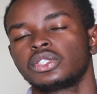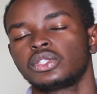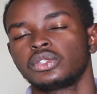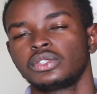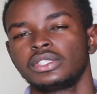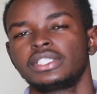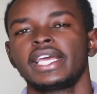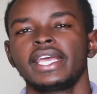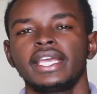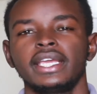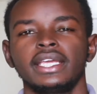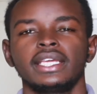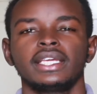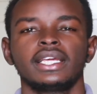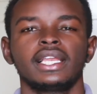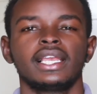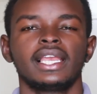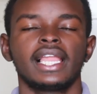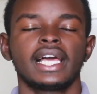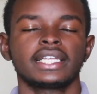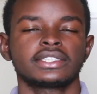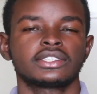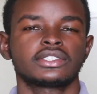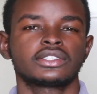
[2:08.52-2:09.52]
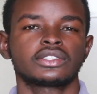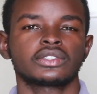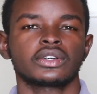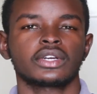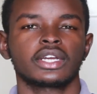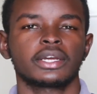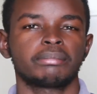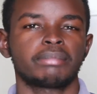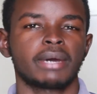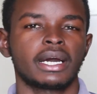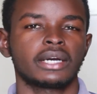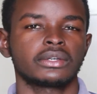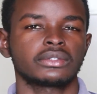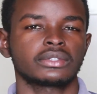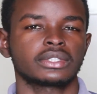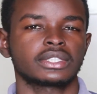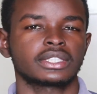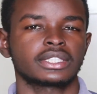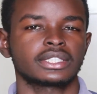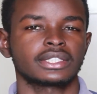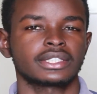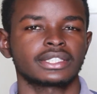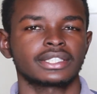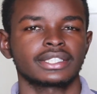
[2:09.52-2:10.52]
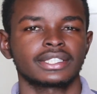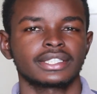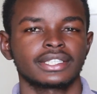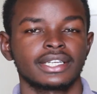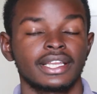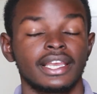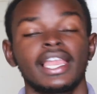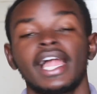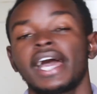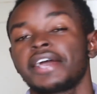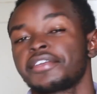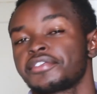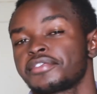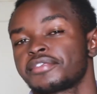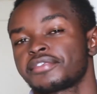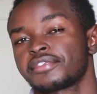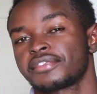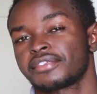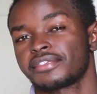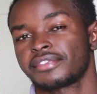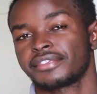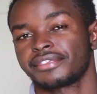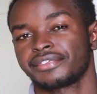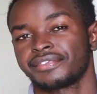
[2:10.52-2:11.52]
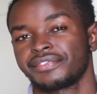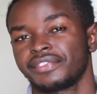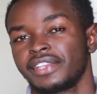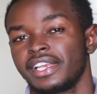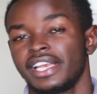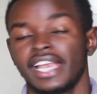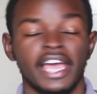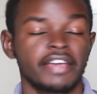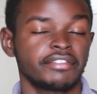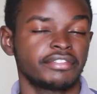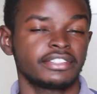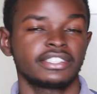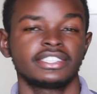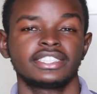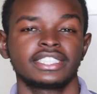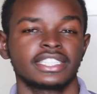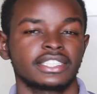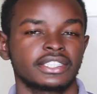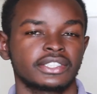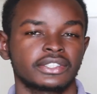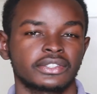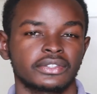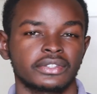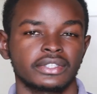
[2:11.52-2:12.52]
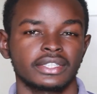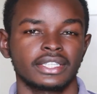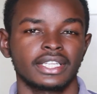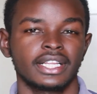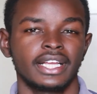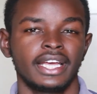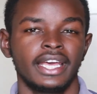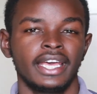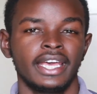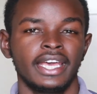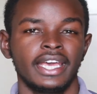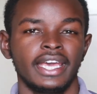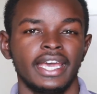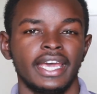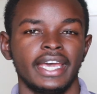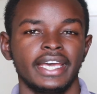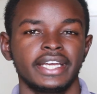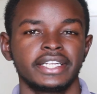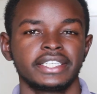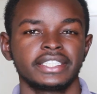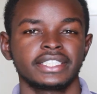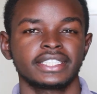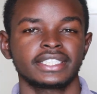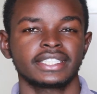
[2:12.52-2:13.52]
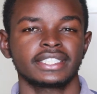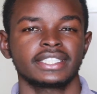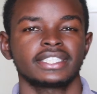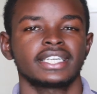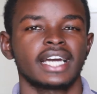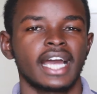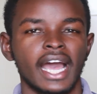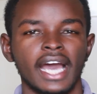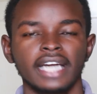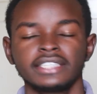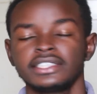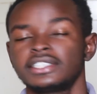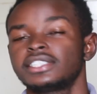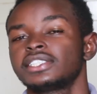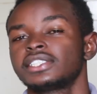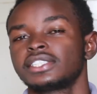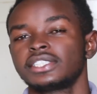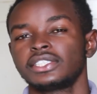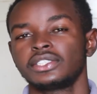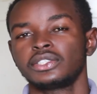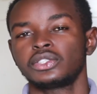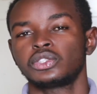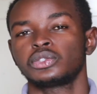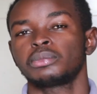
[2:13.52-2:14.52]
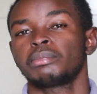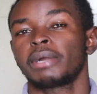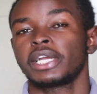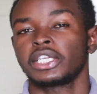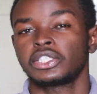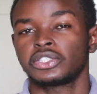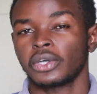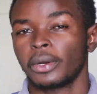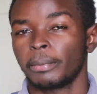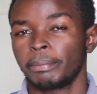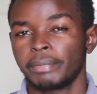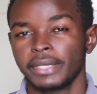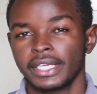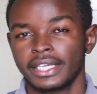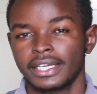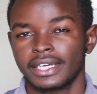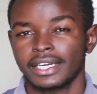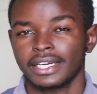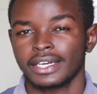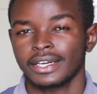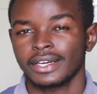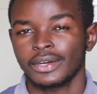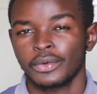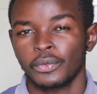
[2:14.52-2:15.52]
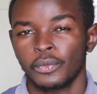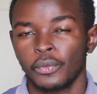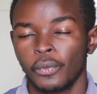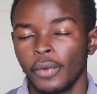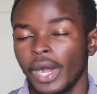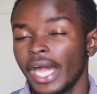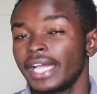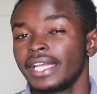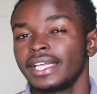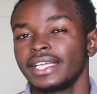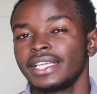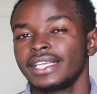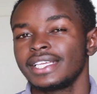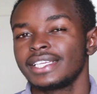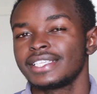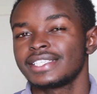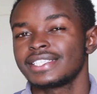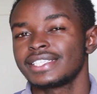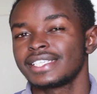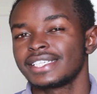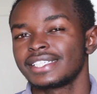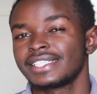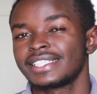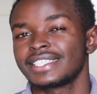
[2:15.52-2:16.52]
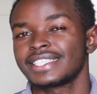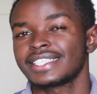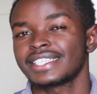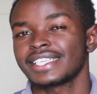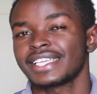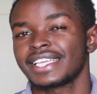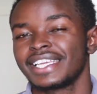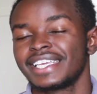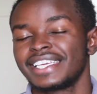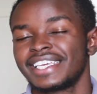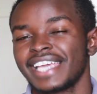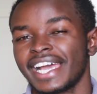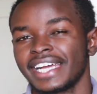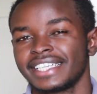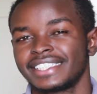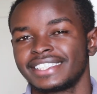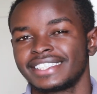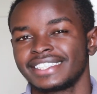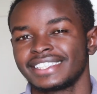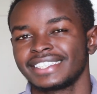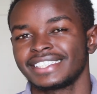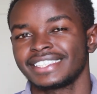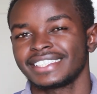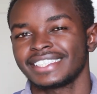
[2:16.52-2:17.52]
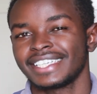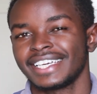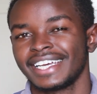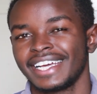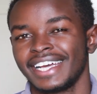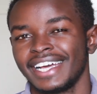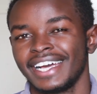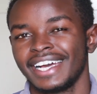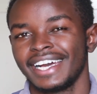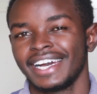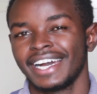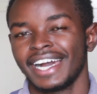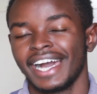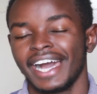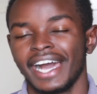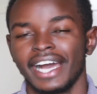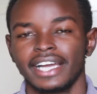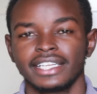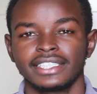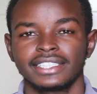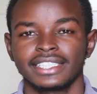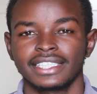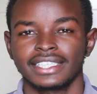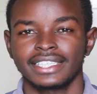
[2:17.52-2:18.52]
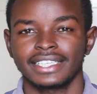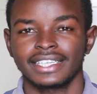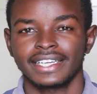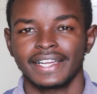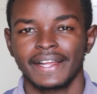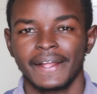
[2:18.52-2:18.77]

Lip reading: today let's talk about life in general, and answering to my topic, why is it getting harder?